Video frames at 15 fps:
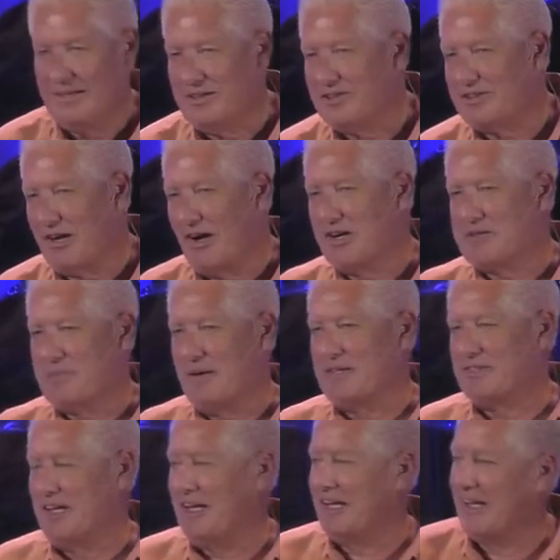He starts by
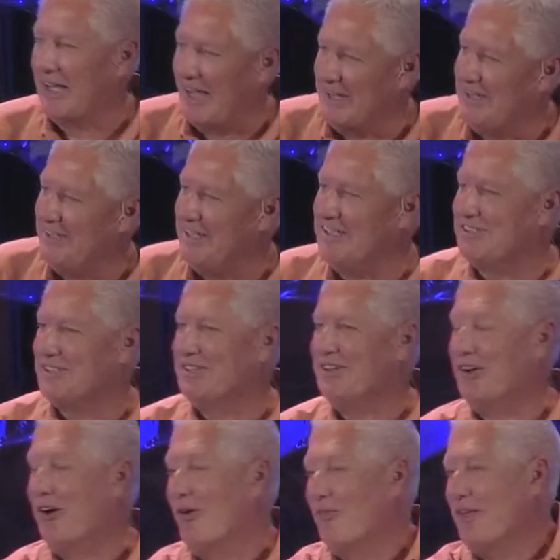saying, I need you to
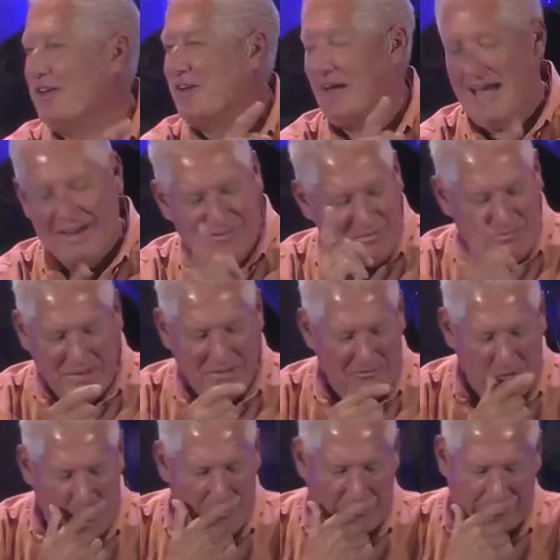know that you haven't been
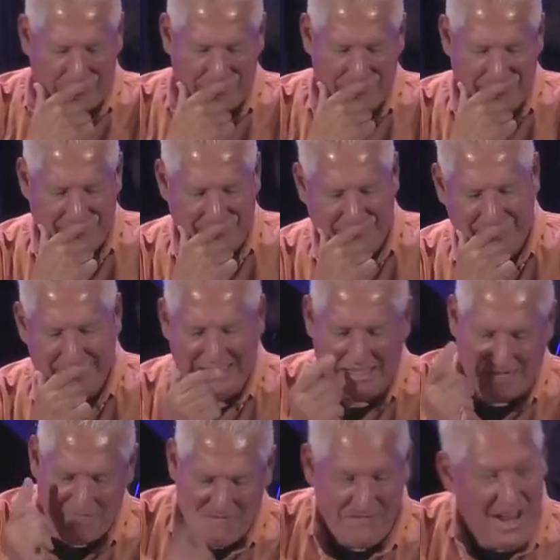wrong.
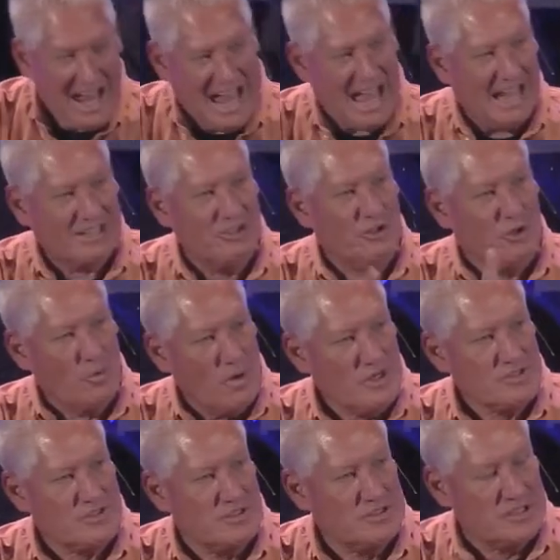In fact, your
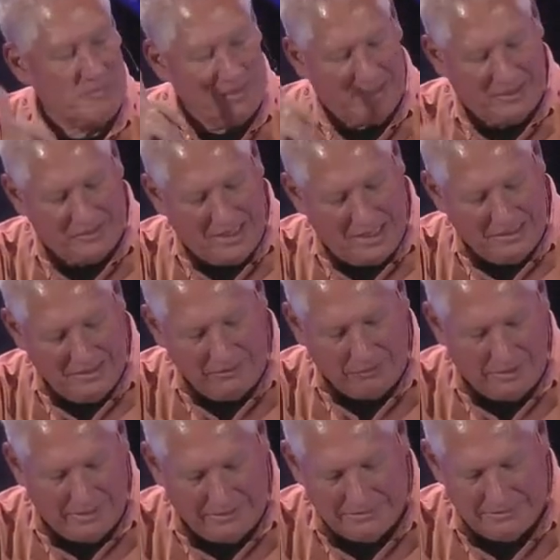questions have been exactly
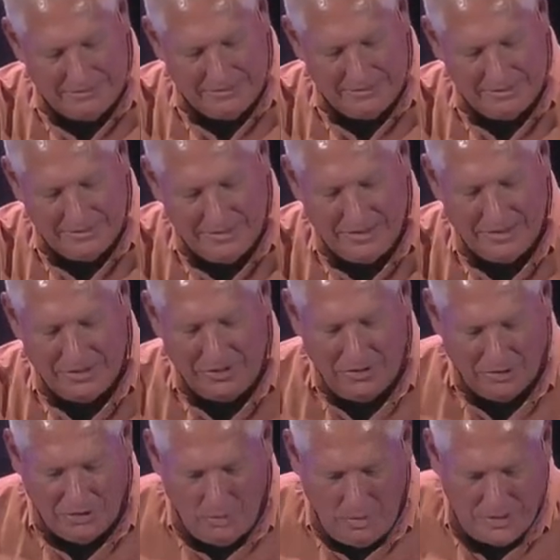right.
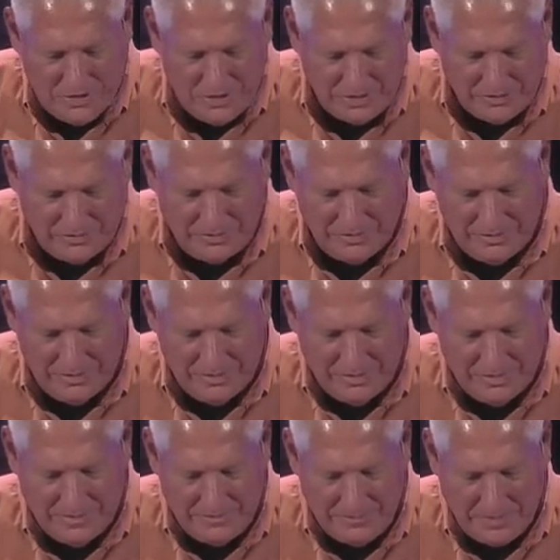Your questions,
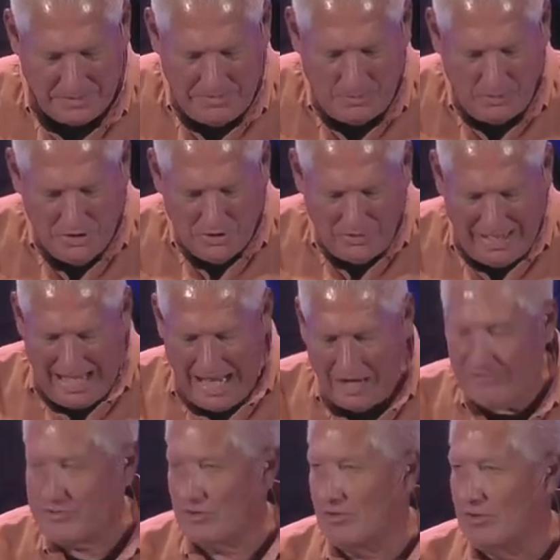I mean, what you're
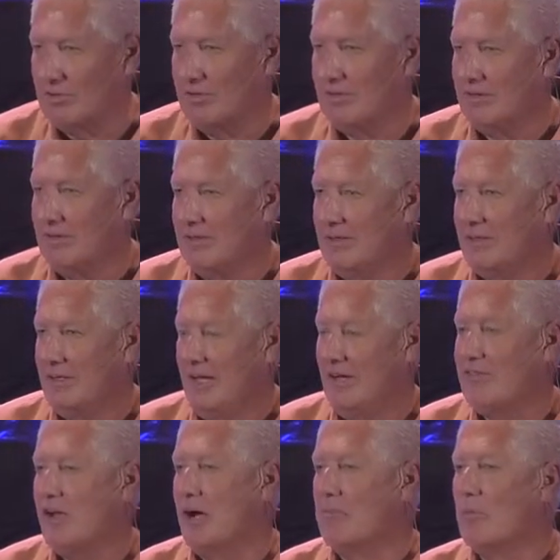after,
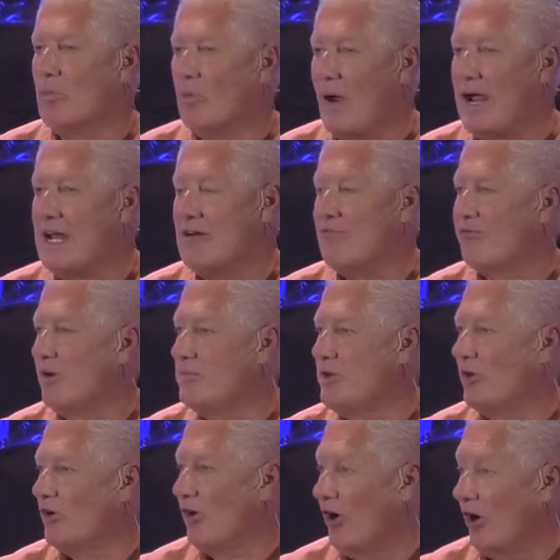have come right from your